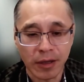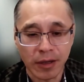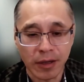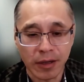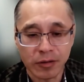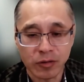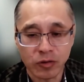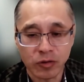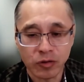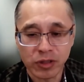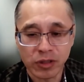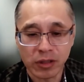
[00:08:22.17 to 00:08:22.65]

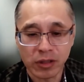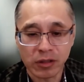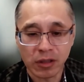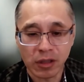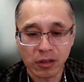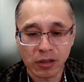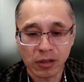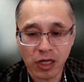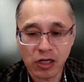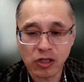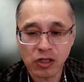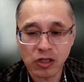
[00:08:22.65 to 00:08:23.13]
using the
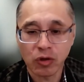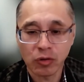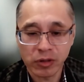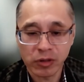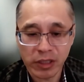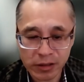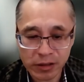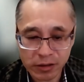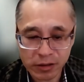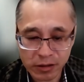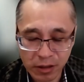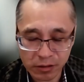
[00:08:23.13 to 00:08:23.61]
digital
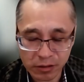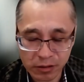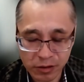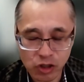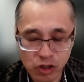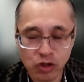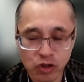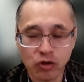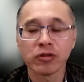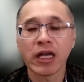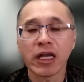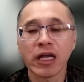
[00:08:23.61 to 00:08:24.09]
data,
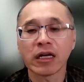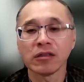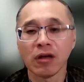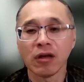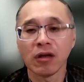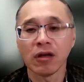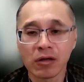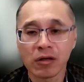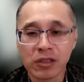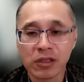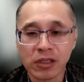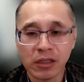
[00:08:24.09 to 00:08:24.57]
digital
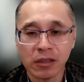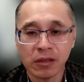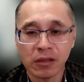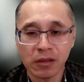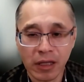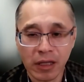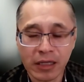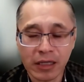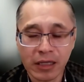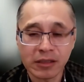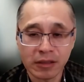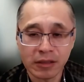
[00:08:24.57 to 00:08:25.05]
technology
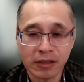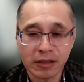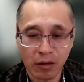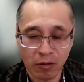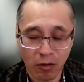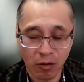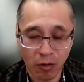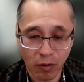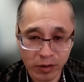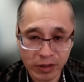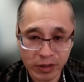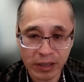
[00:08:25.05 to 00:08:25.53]
that's
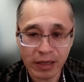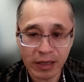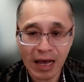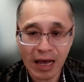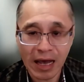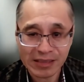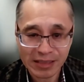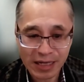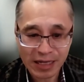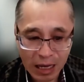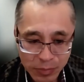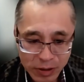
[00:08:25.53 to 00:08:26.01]
already
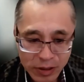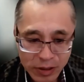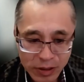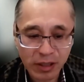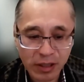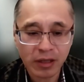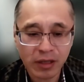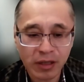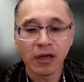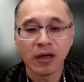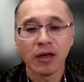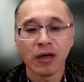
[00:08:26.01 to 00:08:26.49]
has
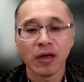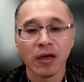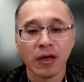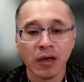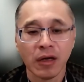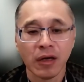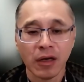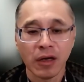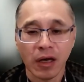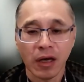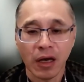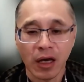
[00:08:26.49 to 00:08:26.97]
happening.
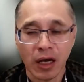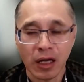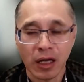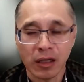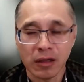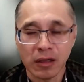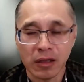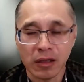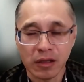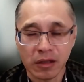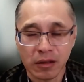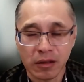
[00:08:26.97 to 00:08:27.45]

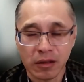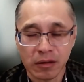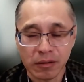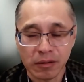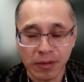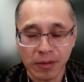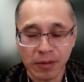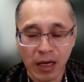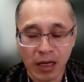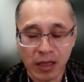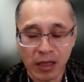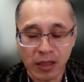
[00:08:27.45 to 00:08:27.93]
And
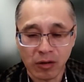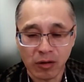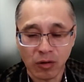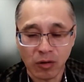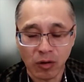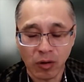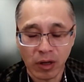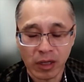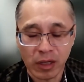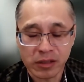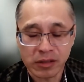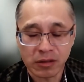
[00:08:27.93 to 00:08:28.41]

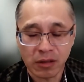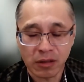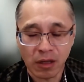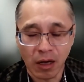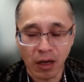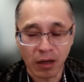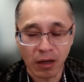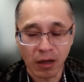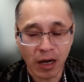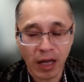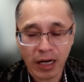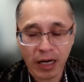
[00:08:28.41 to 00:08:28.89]
it's
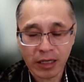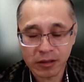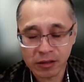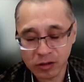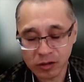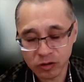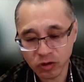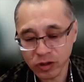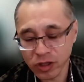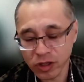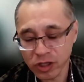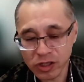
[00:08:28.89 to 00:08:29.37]
unlike the
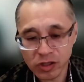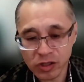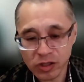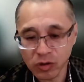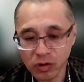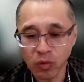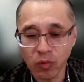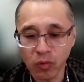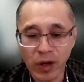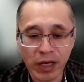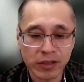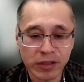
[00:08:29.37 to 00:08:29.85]

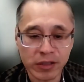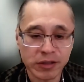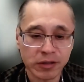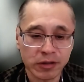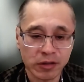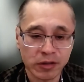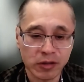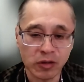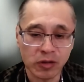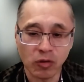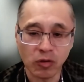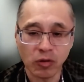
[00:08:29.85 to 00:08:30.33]
traditional
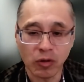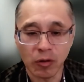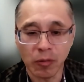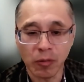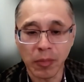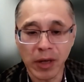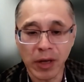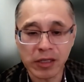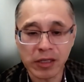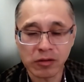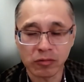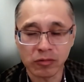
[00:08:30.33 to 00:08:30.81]
ways,
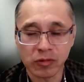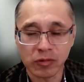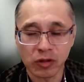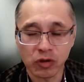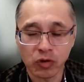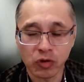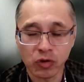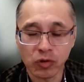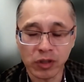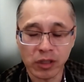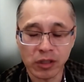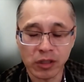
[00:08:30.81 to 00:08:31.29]
based on the
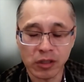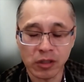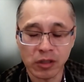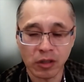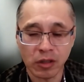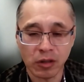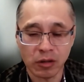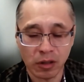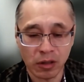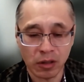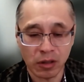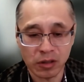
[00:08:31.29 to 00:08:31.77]

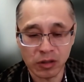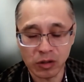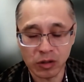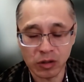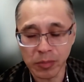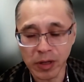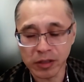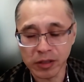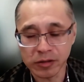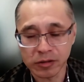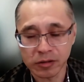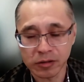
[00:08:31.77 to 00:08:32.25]
2D
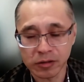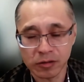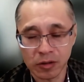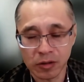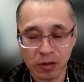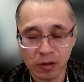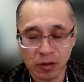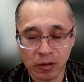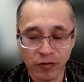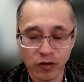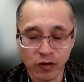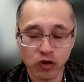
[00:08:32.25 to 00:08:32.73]
based
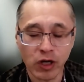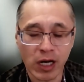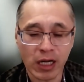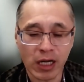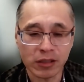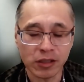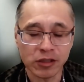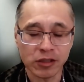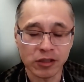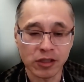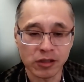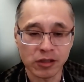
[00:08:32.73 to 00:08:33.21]

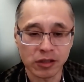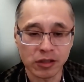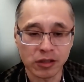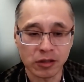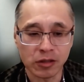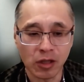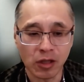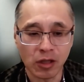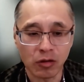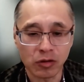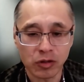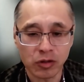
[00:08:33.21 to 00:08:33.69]
visualizations,
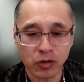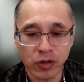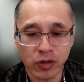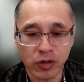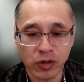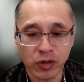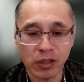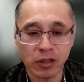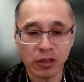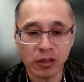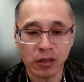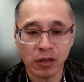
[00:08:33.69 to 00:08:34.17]

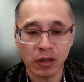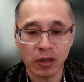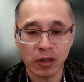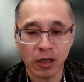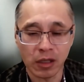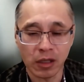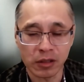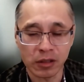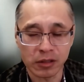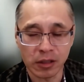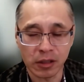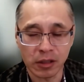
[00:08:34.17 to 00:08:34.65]
3D
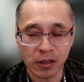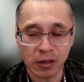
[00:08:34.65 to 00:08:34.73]
as